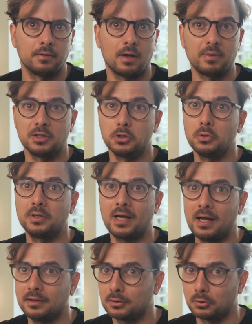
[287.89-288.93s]
I mean, you
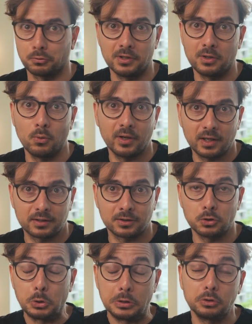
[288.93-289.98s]
can't really wing
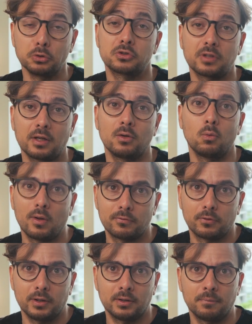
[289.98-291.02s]
it. You need to study well
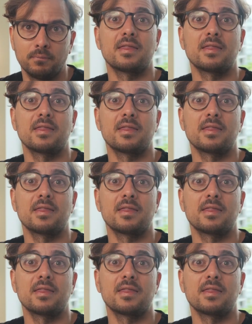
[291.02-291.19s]
for it.